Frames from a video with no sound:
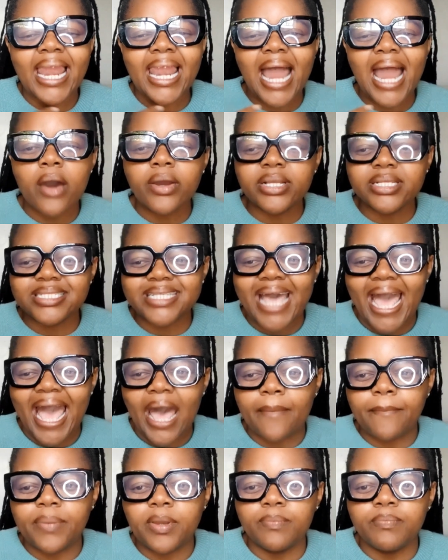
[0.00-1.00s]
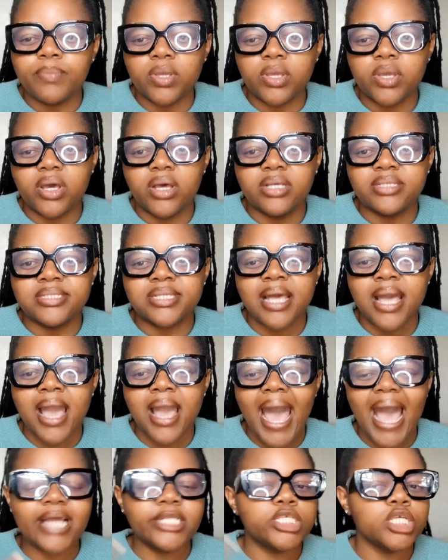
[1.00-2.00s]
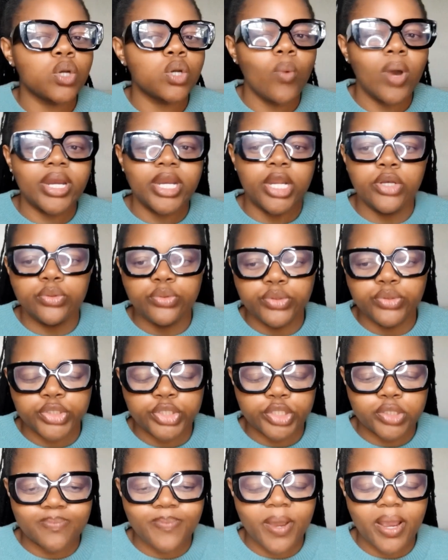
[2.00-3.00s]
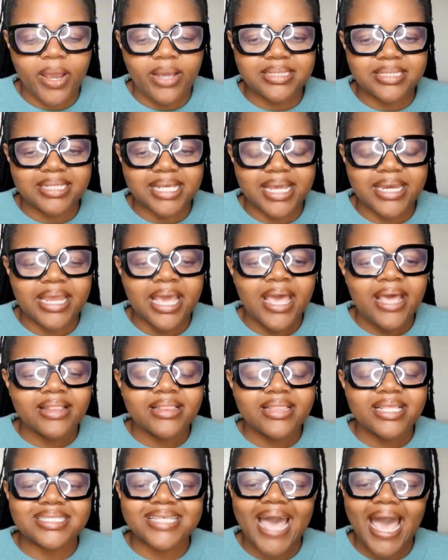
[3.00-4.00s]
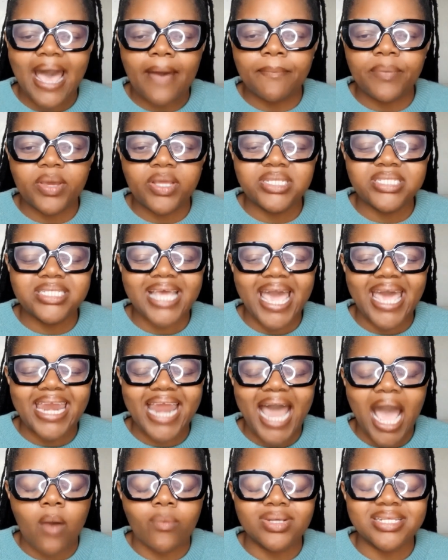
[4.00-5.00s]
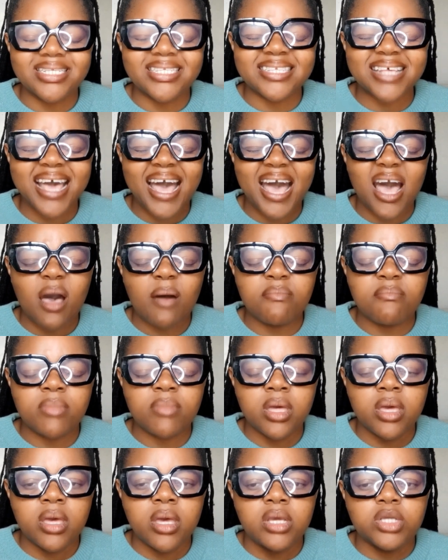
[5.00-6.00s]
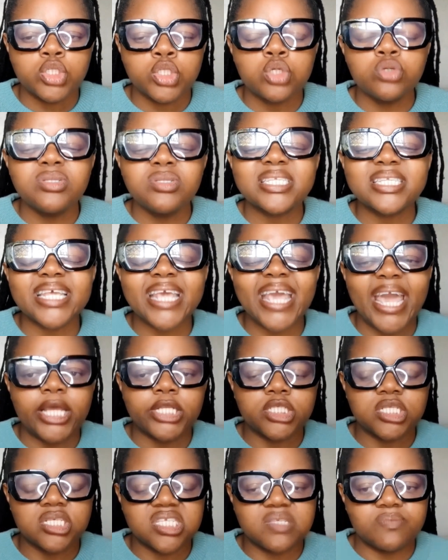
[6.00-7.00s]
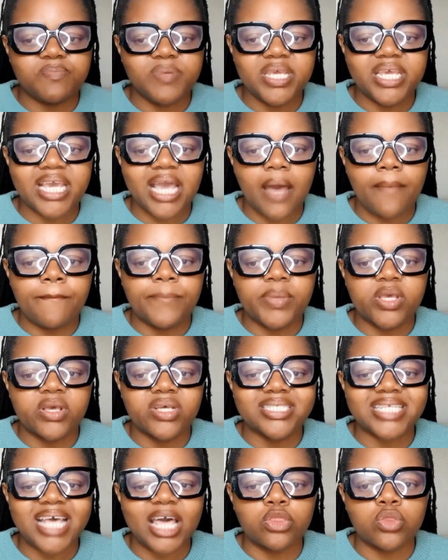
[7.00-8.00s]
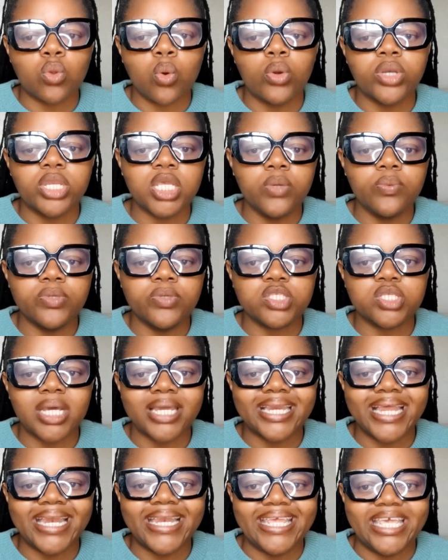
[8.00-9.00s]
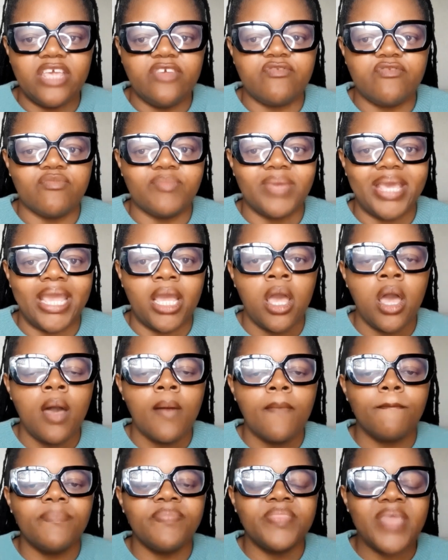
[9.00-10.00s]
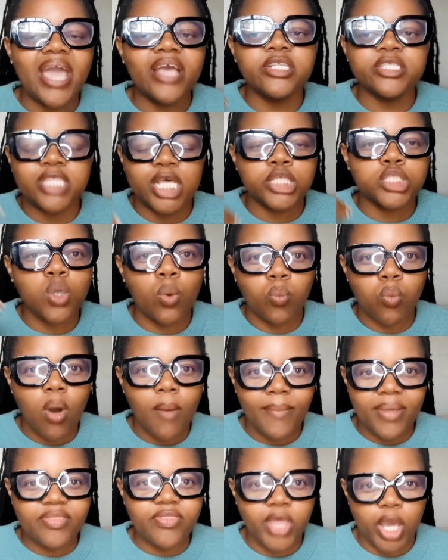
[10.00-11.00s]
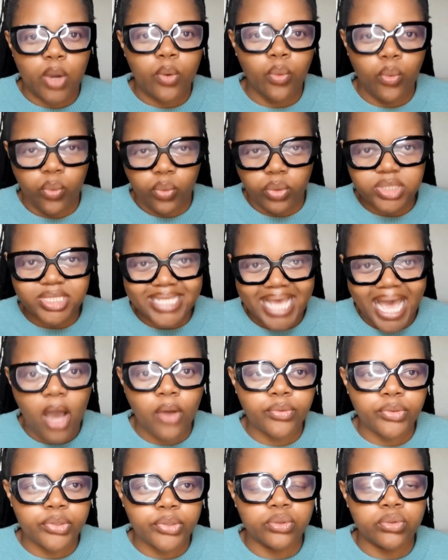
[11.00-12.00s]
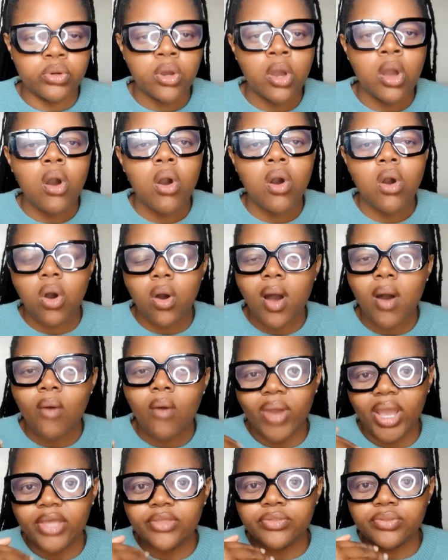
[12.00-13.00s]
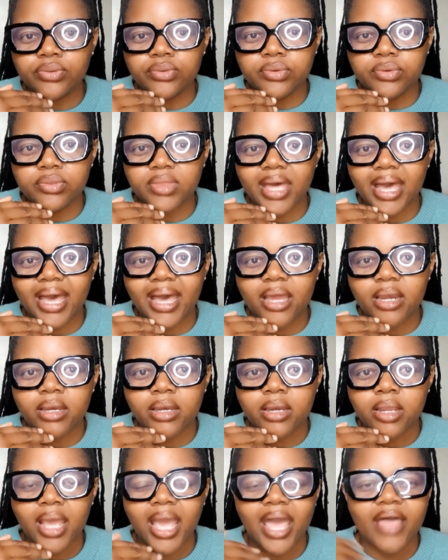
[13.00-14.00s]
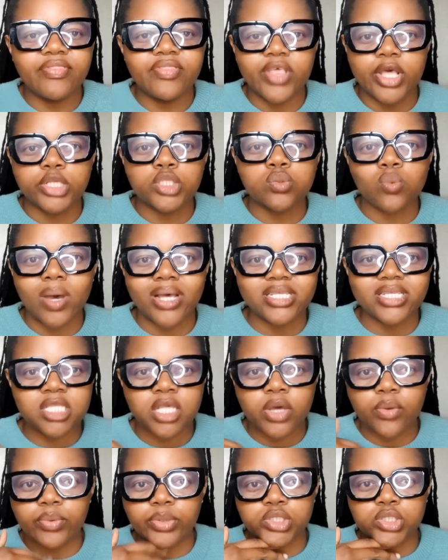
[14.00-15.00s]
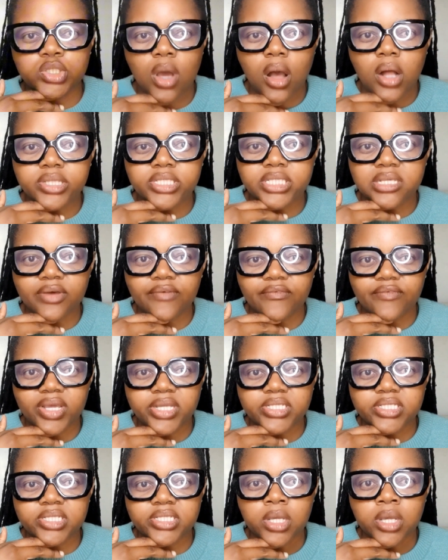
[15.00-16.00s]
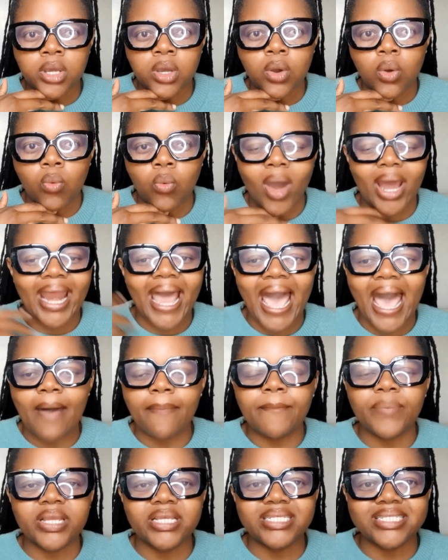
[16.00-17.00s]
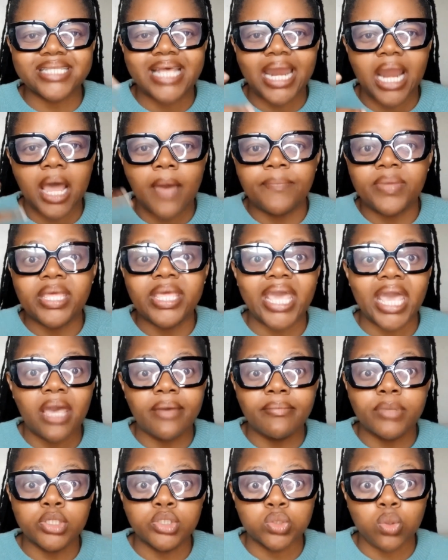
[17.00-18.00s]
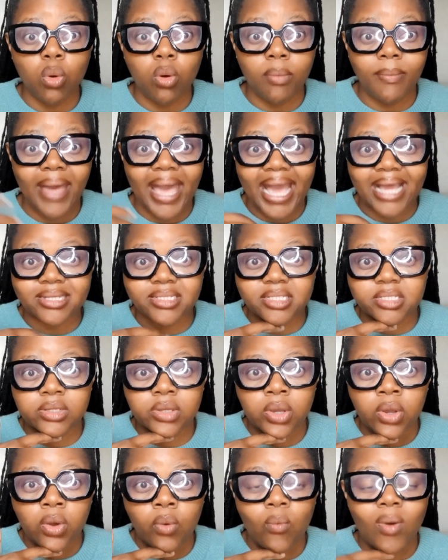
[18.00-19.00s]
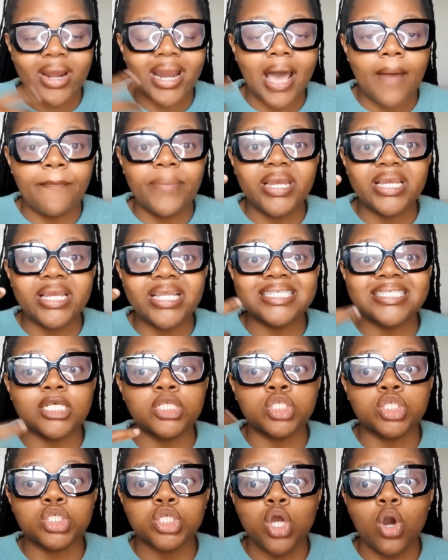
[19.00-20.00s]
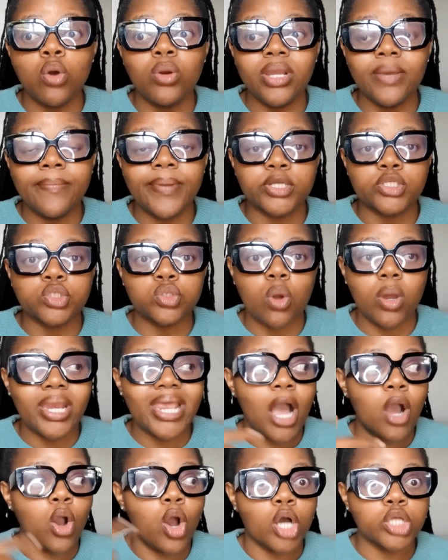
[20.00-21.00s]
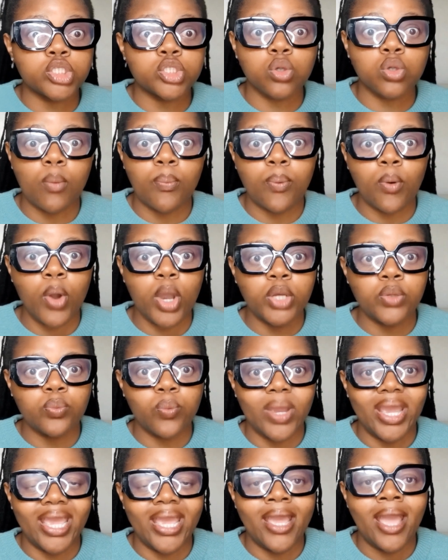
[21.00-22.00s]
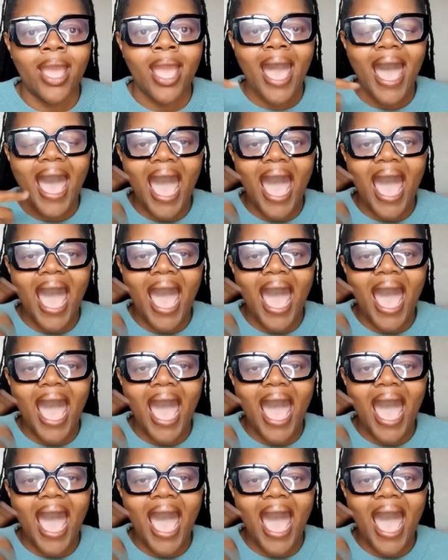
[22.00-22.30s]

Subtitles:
allowed it to happen because I didn't want to lose this person. This happened and I was too scared to speak up because I thought he was going to leave me. There's a woman there who will tell you, oh, I went through that and this was the result of it. What happened is that I became a doormat. What happened is slowly but surely I got to a point where